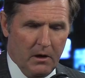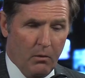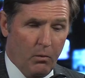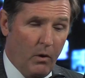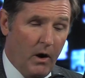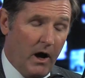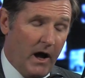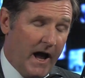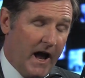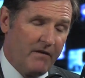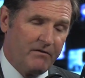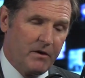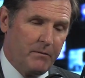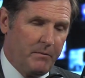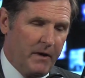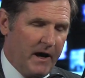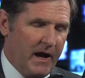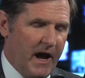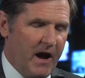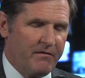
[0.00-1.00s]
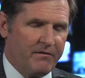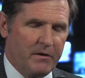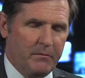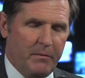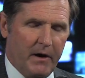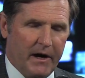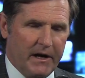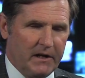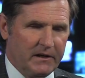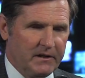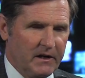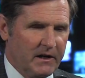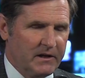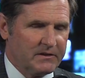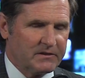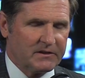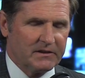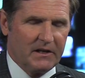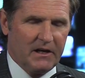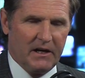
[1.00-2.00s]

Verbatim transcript: I mean, well, everybody, I mean, everybody does.